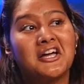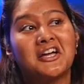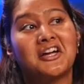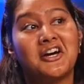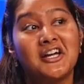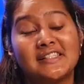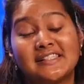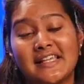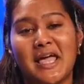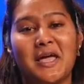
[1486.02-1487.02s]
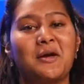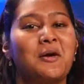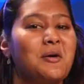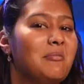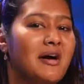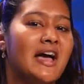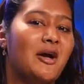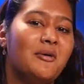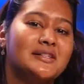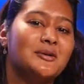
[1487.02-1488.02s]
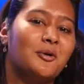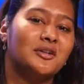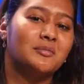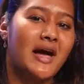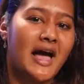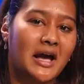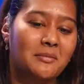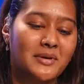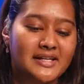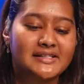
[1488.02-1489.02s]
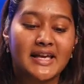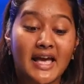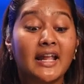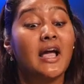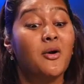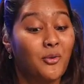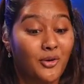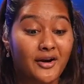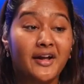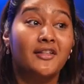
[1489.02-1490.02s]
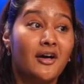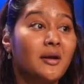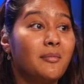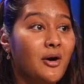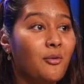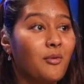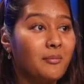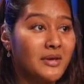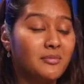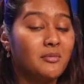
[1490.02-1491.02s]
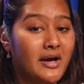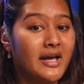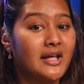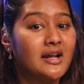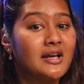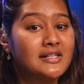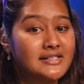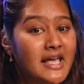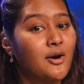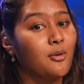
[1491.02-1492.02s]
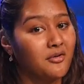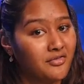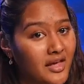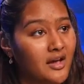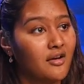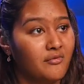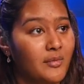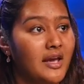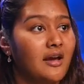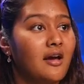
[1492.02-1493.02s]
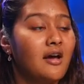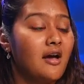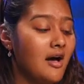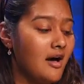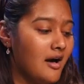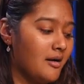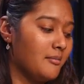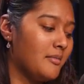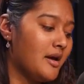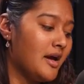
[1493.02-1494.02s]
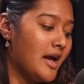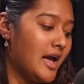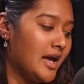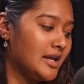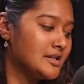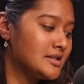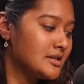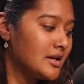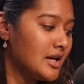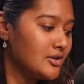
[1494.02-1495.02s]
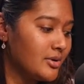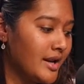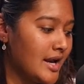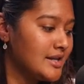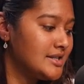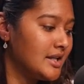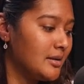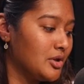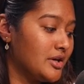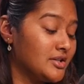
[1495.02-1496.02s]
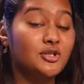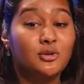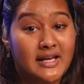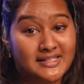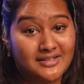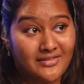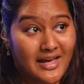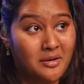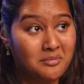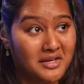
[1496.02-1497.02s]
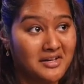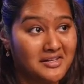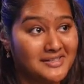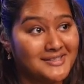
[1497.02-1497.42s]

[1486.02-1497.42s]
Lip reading: could say, but I always hold back because, again, I worry a lot about what people might say or think of me. And in 2019, I'm looking to do less of that because